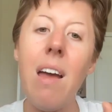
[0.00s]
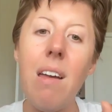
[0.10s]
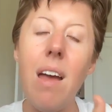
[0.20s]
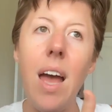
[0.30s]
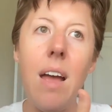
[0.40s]

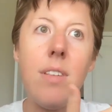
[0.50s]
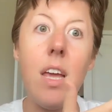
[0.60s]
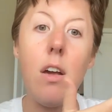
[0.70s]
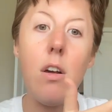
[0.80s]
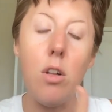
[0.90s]
has
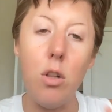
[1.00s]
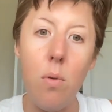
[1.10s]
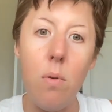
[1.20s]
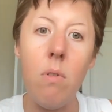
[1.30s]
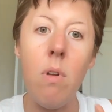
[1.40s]
a
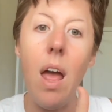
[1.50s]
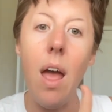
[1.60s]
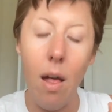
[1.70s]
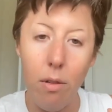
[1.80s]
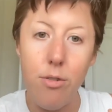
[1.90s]
gluten
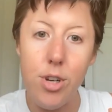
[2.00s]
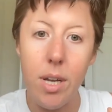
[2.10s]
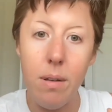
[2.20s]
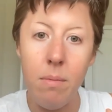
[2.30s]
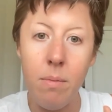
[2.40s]

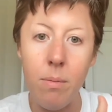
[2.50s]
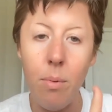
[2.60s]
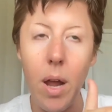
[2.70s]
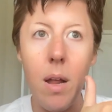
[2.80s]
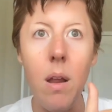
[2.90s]
allergy,
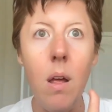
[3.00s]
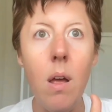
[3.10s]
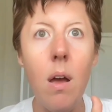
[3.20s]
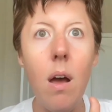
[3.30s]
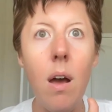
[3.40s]
right?
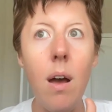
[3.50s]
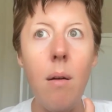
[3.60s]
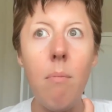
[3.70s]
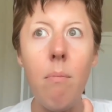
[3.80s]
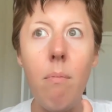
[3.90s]

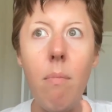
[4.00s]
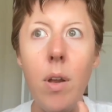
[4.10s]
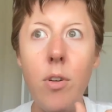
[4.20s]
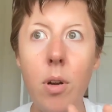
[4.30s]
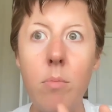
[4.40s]

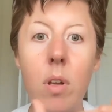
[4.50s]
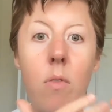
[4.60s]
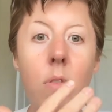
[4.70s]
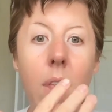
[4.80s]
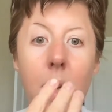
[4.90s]
In terms
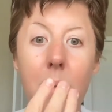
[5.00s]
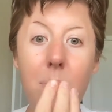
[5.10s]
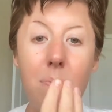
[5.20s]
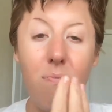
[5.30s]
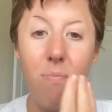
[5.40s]
of like
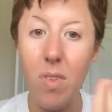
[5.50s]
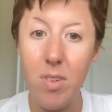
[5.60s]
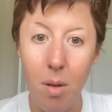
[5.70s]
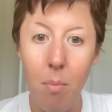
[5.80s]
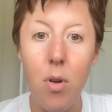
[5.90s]

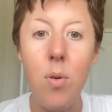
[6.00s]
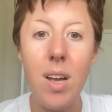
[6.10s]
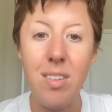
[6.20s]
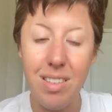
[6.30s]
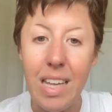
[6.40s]
someone who
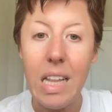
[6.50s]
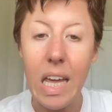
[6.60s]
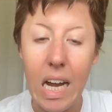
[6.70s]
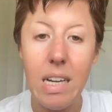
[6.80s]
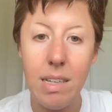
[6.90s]
has
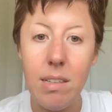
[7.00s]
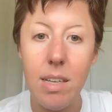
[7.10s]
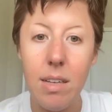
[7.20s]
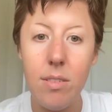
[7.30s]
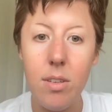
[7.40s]
celiac
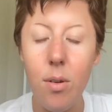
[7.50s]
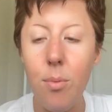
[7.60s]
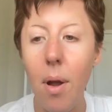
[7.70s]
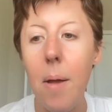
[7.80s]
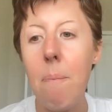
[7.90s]
disease,
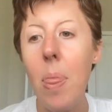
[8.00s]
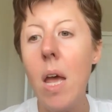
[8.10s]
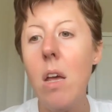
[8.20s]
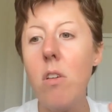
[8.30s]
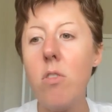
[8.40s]
right?
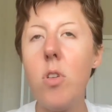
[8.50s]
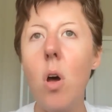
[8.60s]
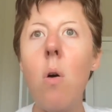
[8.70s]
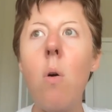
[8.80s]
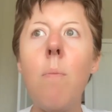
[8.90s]

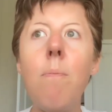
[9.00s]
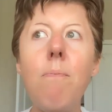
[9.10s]
So